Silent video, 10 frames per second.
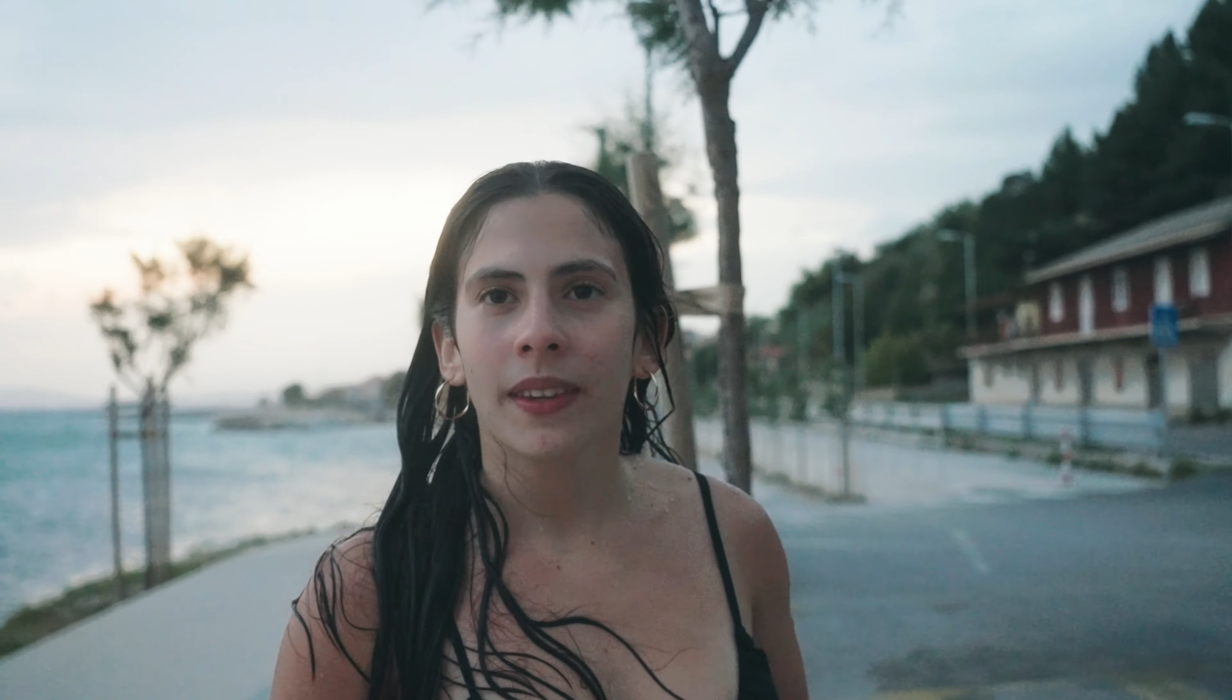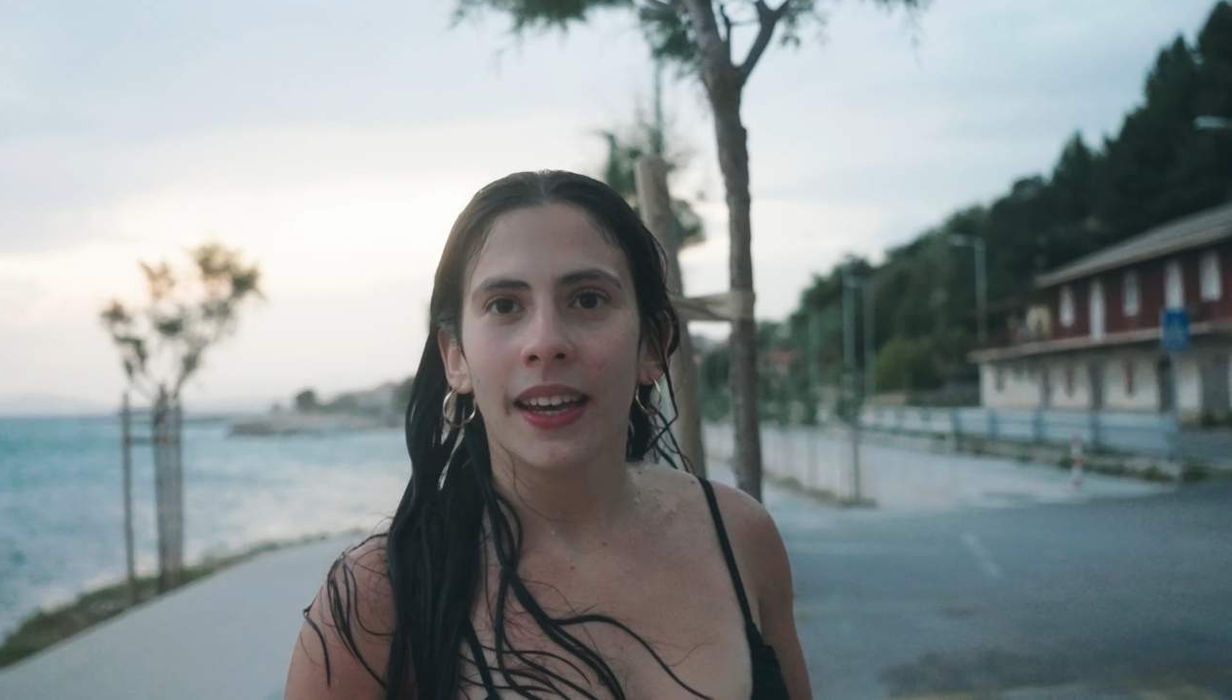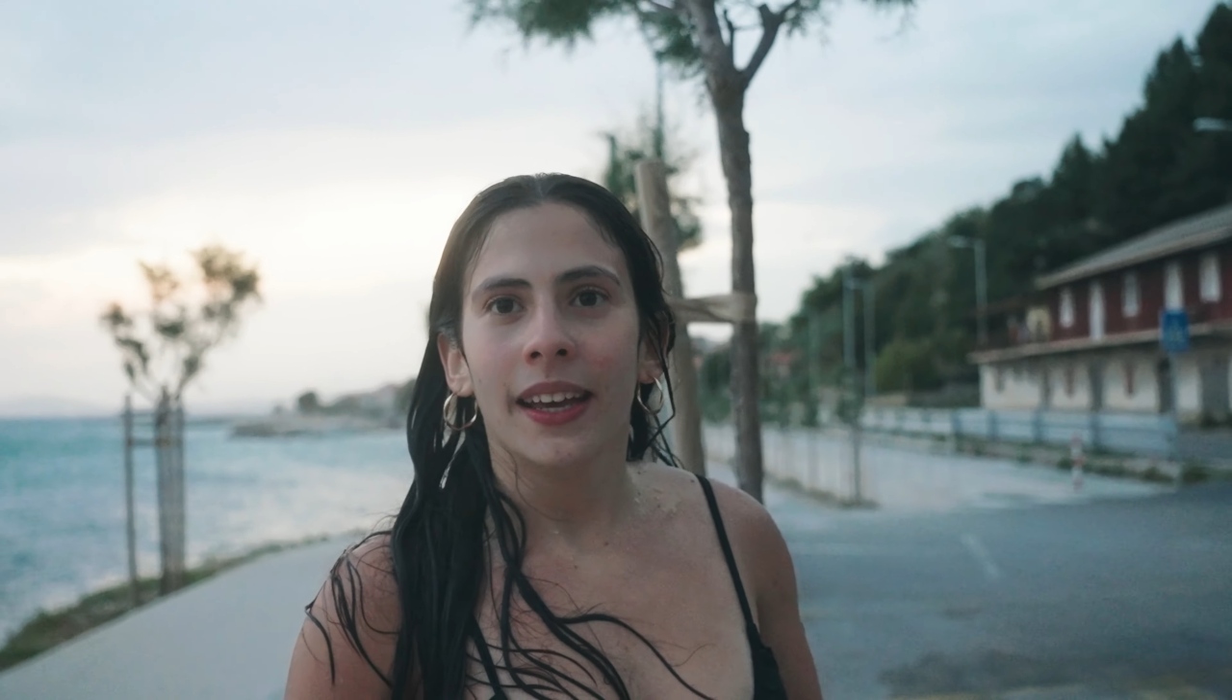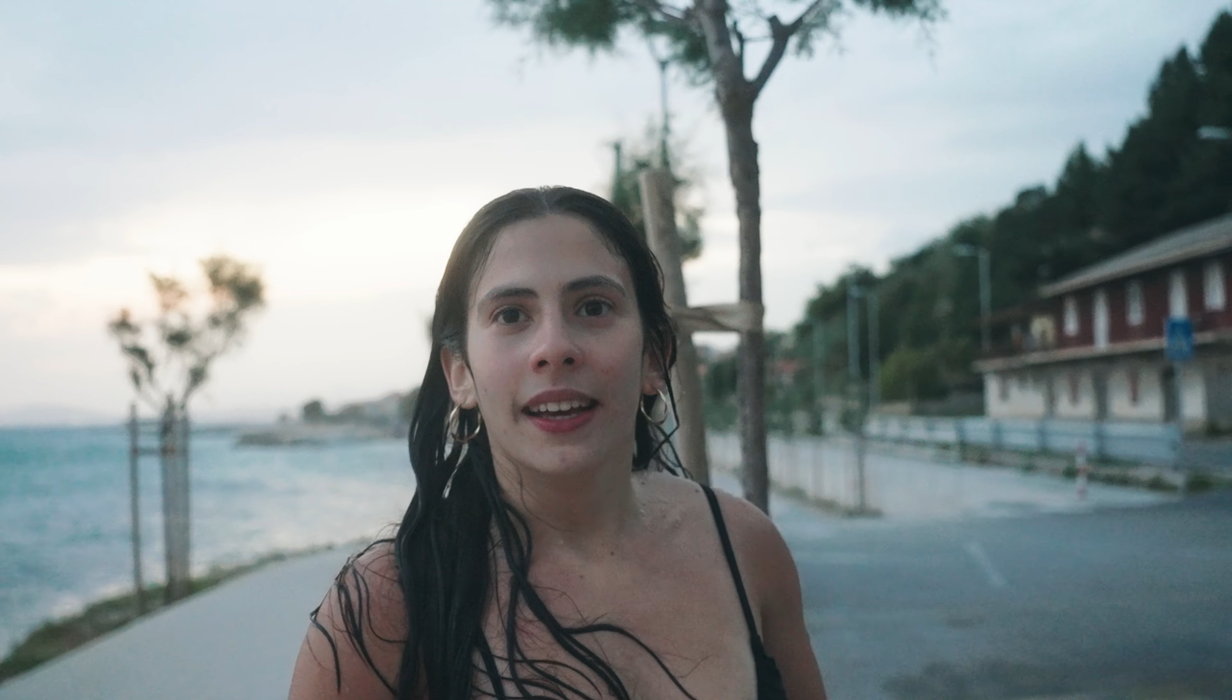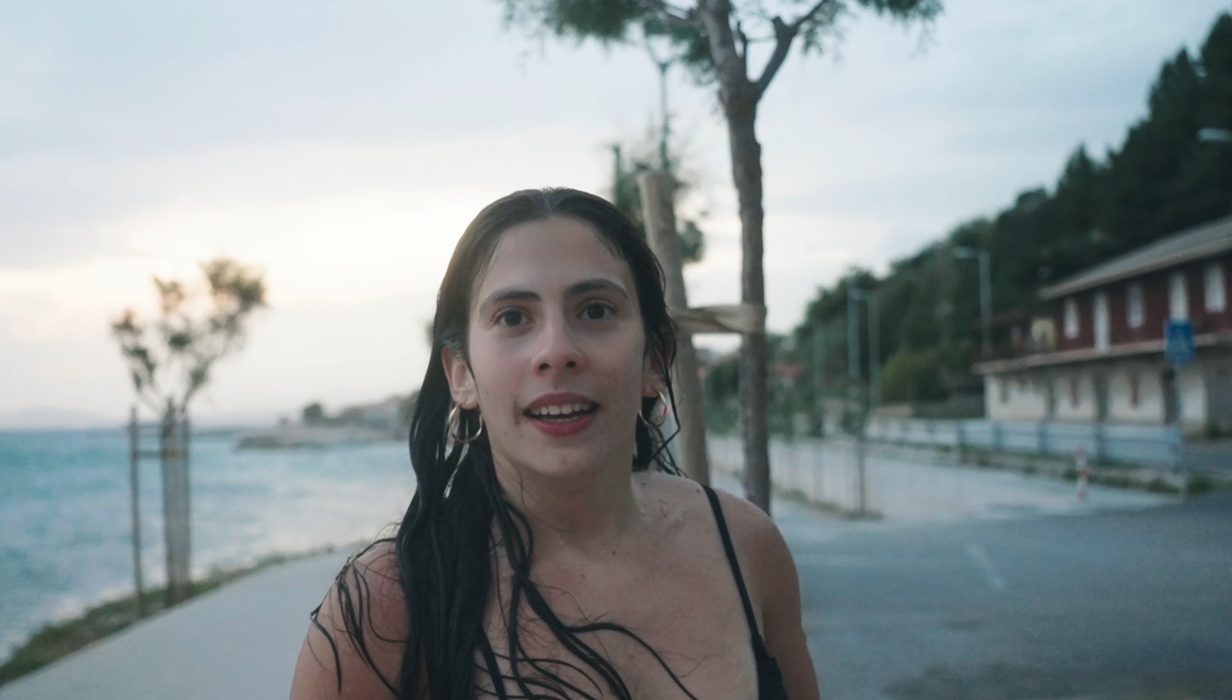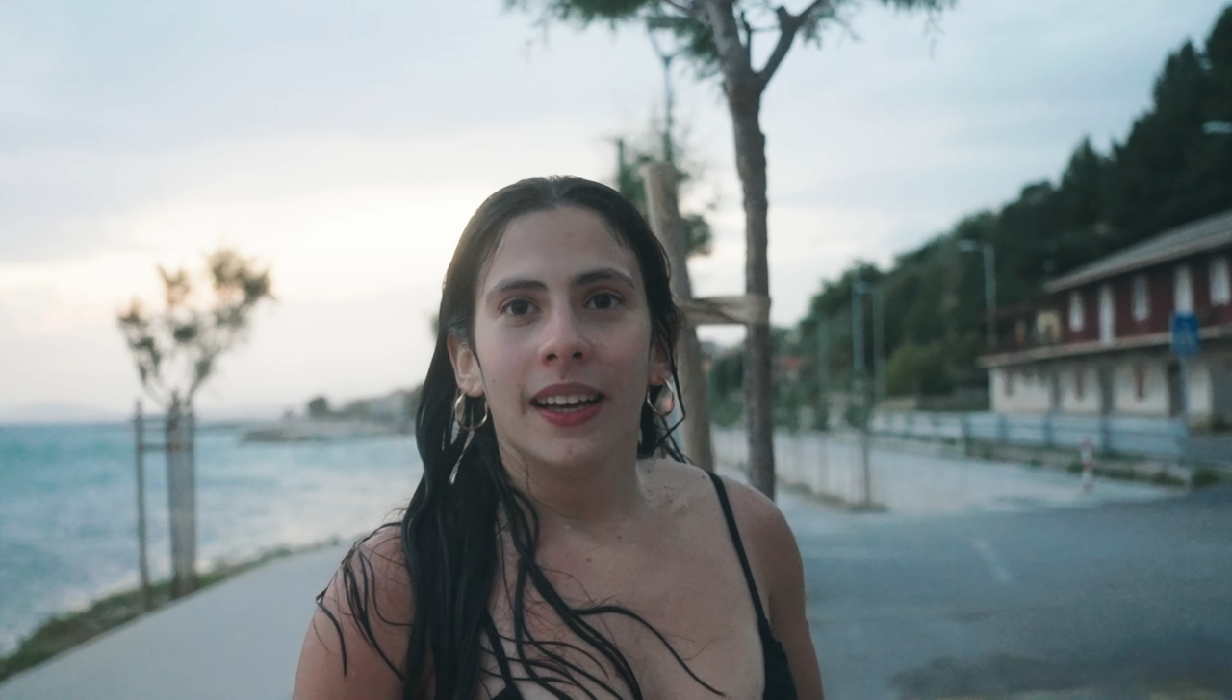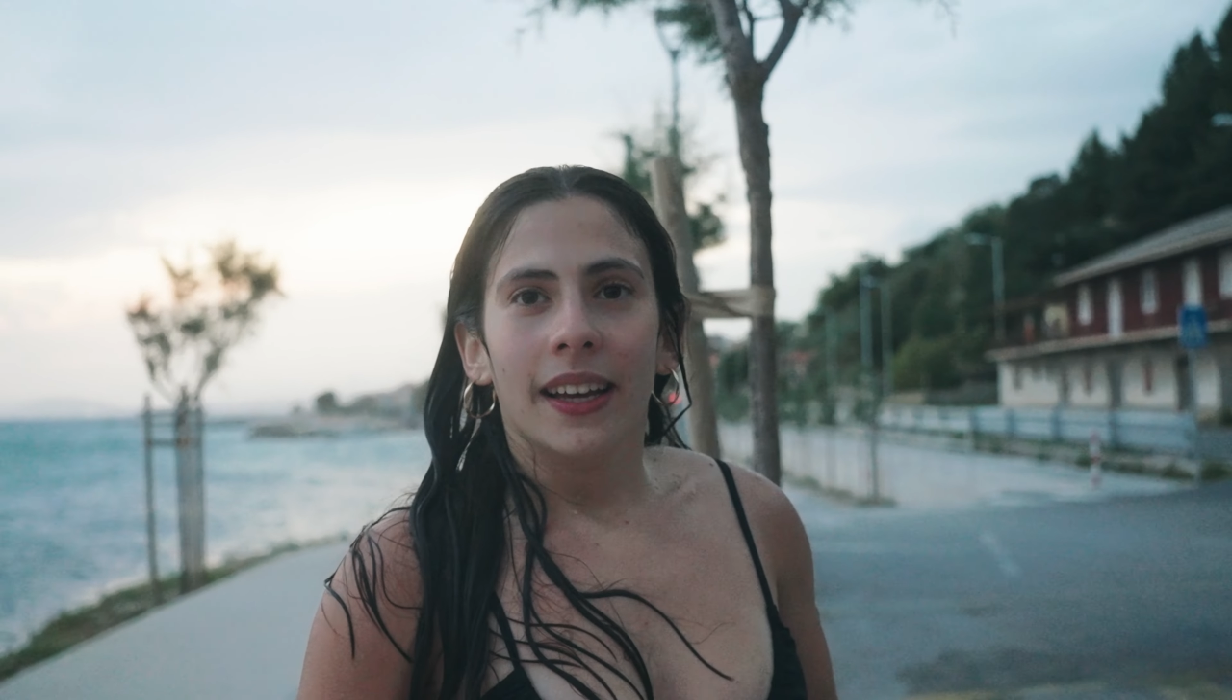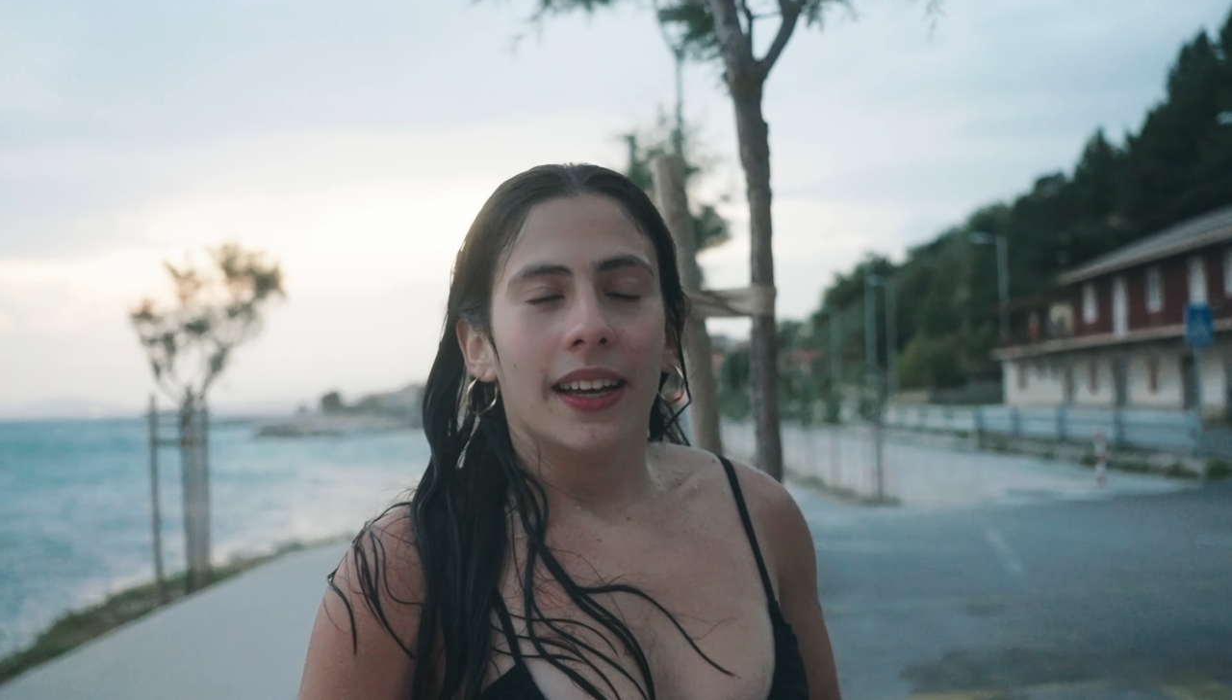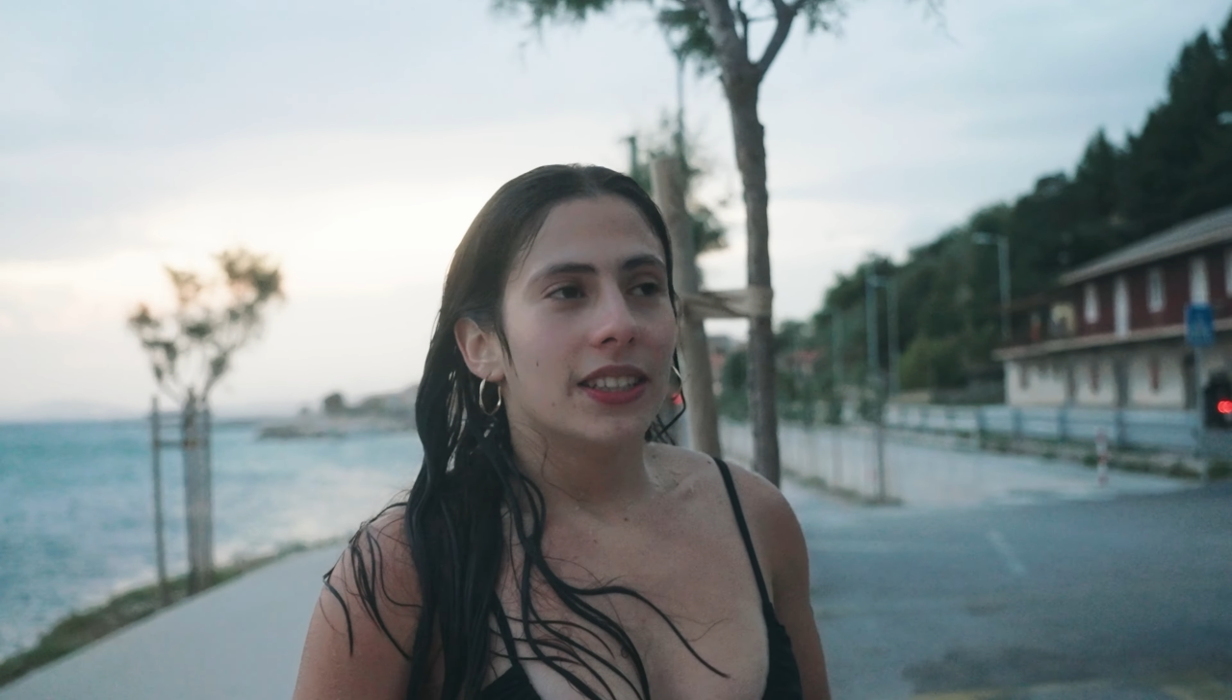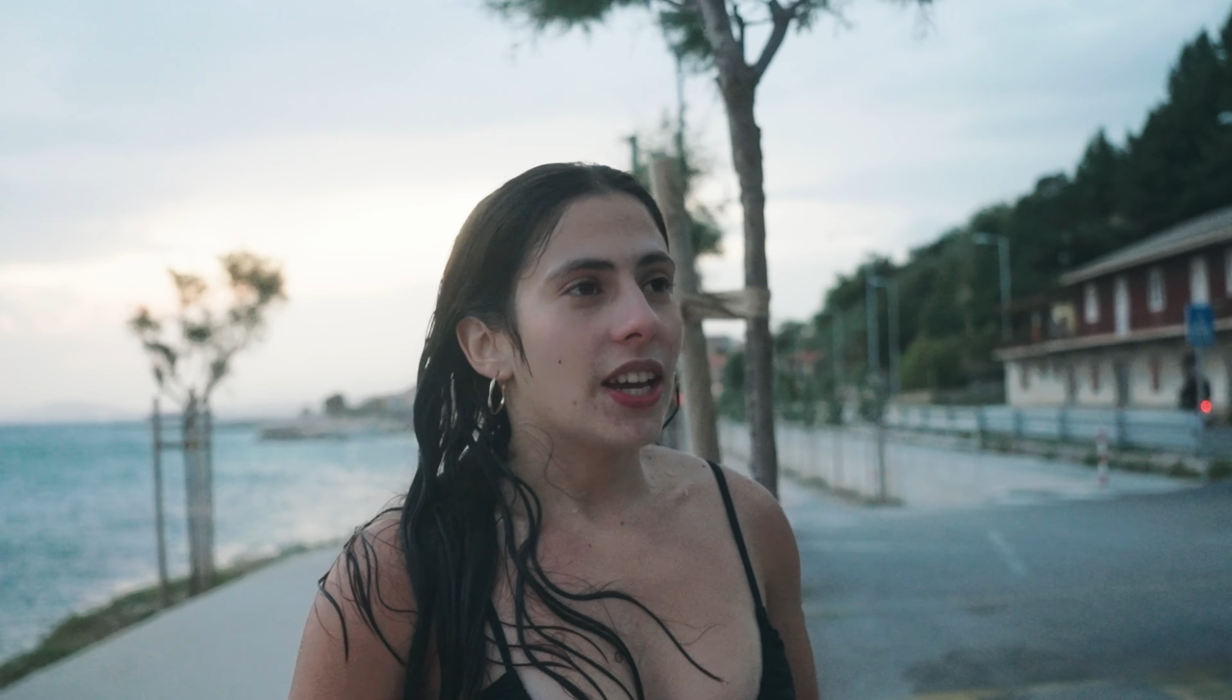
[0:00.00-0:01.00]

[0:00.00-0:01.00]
Chef's kiss.